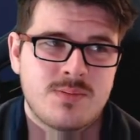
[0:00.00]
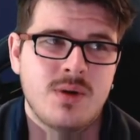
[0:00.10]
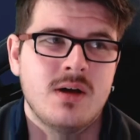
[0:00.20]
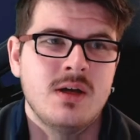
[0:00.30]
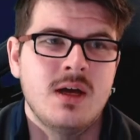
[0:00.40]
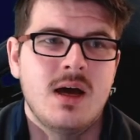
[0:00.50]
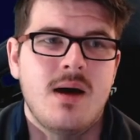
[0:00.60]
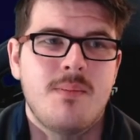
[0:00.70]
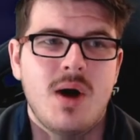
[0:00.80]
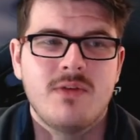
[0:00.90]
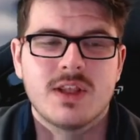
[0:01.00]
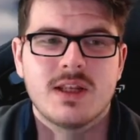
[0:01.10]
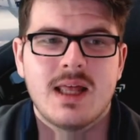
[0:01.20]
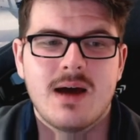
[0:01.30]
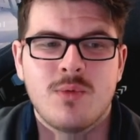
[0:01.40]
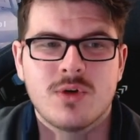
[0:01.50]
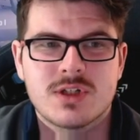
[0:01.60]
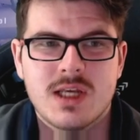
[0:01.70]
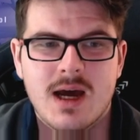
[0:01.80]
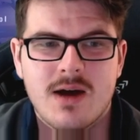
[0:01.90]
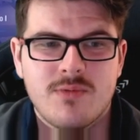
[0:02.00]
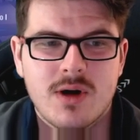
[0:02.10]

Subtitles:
But other than that, what do you have?